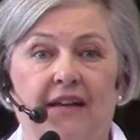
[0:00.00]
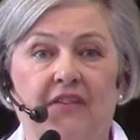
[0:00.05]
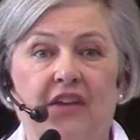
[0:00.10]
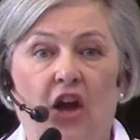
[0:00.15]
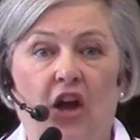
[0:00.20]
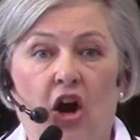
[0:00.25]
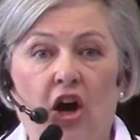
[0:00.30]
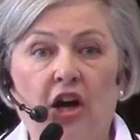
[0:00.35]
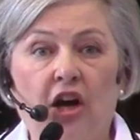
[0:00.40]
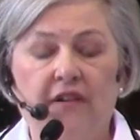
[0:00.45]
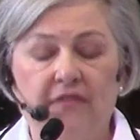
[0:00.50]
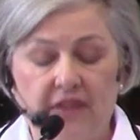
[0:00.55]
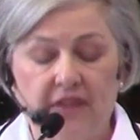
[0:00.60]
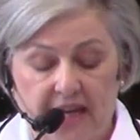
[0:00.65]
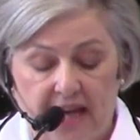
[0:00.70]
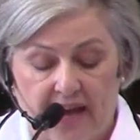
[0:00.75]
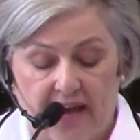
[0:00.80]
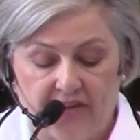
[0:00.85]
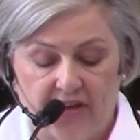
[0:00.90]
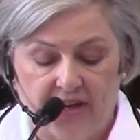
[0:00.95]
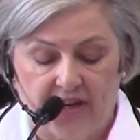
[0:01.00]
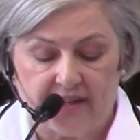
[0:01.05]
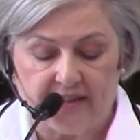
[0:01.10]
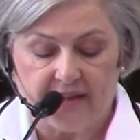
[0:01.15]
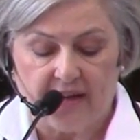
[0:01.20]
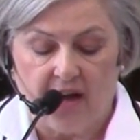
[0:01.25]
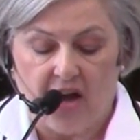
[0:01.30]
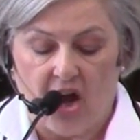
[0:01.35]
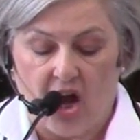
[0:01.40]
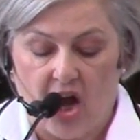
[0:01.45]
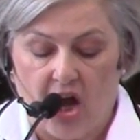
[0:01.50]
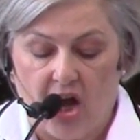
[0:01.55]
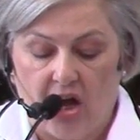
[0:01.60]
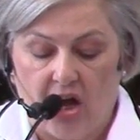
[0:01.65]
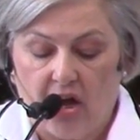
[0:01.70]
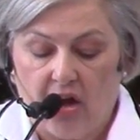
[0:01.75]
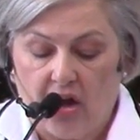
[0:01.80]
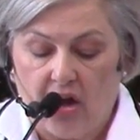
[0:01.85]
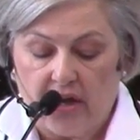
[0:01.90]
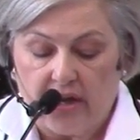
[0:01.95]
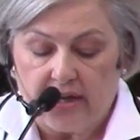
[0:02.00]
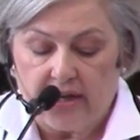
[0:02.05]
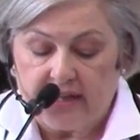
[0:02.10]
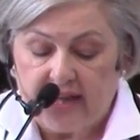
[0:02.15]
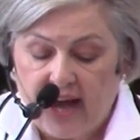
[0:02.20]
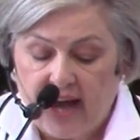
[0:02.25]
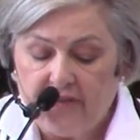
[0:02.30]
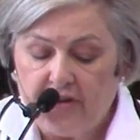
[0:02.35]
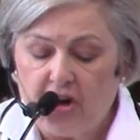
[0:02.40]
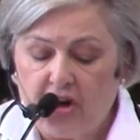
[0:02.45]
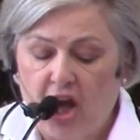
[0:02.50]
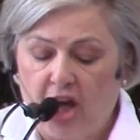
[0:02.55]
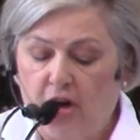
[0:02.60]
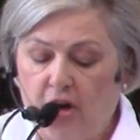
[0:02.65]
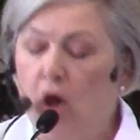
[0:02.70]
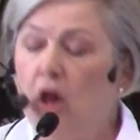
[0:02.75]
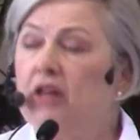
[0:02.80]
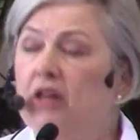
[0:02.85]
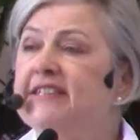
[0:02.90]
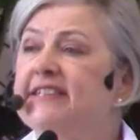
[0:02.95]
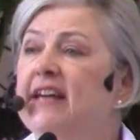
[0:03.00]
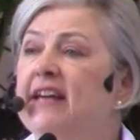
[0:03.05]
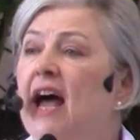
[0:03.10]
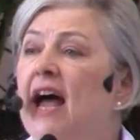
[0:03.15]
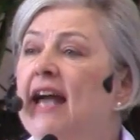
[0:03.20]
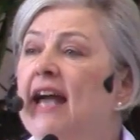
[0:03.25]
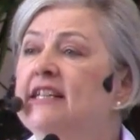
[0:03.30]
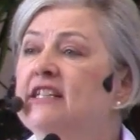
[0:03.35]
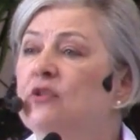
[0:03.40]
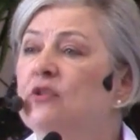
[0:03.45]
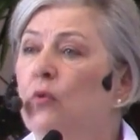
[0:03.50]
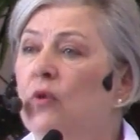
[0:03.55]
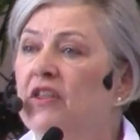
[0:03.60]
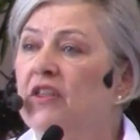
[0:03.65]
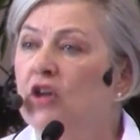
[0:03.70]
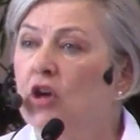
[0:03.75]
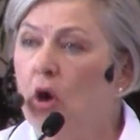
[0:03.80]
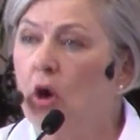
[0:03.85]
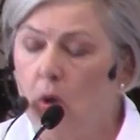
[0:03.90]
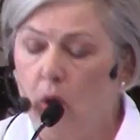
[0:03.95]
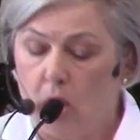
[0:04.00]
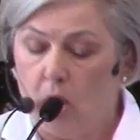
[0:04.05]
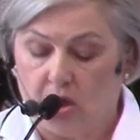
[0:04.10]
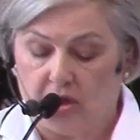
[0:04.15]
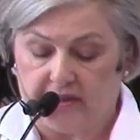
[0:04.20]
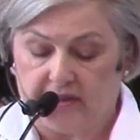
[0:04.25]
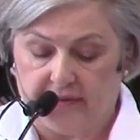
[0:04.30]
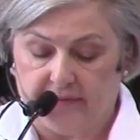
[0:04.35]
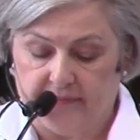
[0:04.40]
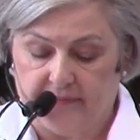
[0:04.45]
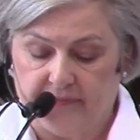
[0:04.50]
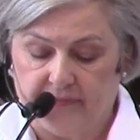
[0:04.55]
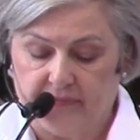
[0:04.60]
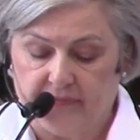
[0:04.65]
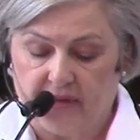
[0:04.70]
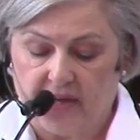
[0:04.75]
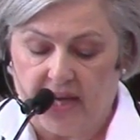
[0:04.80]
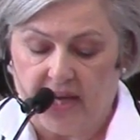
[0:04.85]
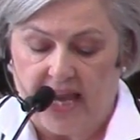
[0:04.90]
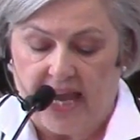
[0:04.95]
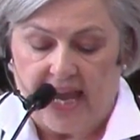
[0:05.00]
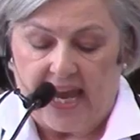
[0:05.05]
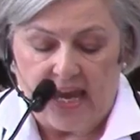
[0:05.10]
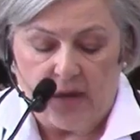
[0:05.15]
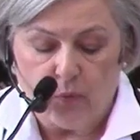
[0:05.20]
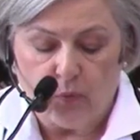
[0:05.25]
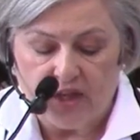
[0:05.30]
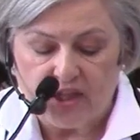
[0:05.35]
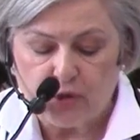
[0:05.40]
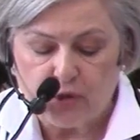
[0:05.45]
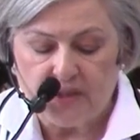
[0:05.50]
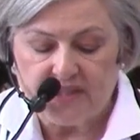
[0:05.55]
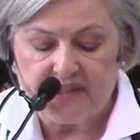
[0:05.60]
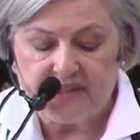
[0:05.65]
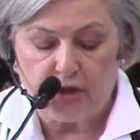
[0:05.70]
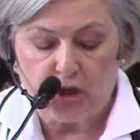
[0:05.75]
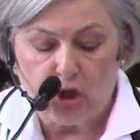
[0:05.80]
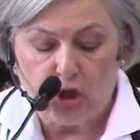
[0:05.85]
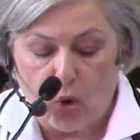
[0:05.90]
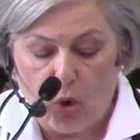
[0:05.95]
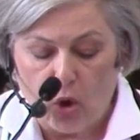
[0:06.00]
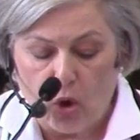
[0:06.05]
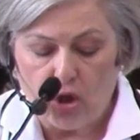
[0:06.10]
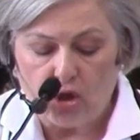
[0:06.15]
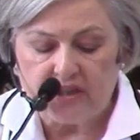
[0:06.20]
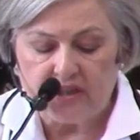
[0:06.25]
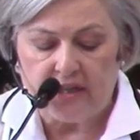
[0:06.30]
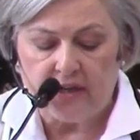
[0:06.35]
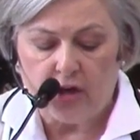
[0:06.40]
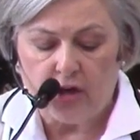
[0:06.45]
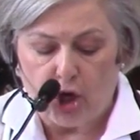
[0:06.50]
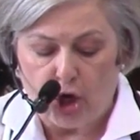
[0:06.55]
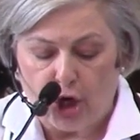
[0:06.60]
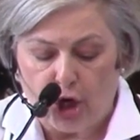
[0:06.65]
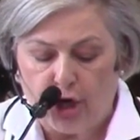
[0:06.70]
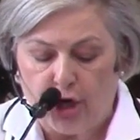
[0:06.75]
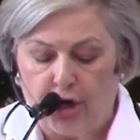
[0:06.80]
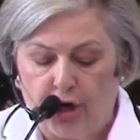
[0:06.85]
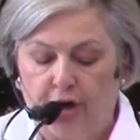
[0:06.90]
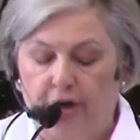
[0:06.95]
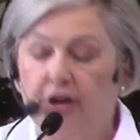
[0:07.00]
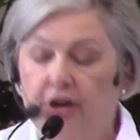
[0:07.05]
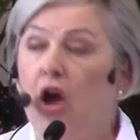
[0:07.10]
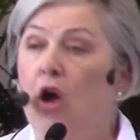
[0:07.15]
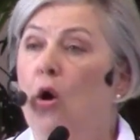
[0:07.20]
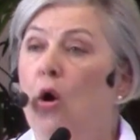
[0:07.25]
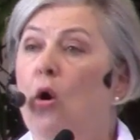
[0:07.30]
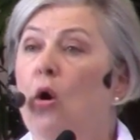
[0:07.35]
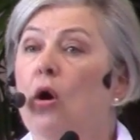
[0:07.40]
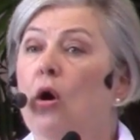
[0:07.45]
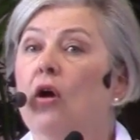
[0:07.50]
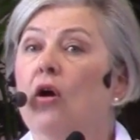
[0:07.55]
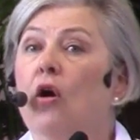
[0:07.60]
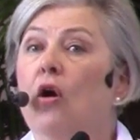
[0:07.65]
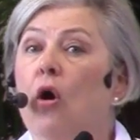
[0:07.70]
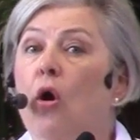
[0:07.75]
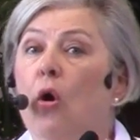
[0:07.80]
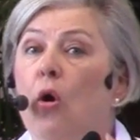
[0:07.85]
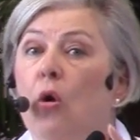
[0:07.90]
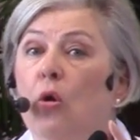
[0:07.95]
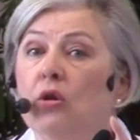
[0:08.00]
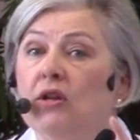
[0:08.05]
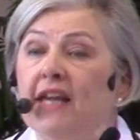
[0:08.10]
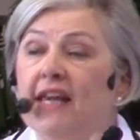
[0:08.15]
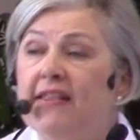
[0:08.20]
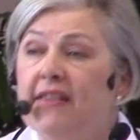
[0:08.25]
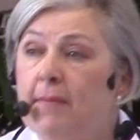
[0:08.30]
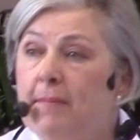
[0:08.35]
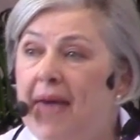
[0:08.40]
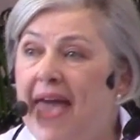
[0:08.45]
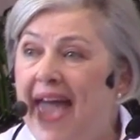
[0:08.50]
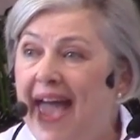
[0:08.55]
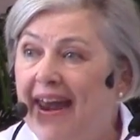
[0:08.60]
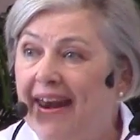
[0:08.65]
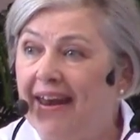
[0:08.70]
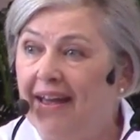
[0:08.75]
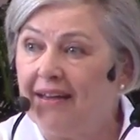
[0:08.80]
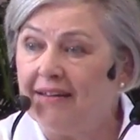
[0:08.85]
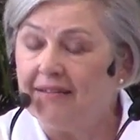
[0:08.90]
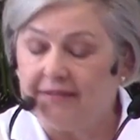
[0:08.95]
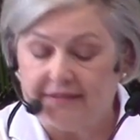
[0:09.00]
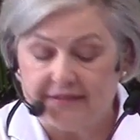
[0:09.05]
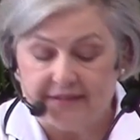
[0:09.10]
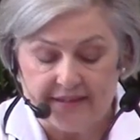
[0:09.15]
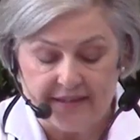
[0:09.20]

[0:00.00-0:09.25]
the ark of the covenant, covered on all sides with gold, in which was a golden urn holding the manna,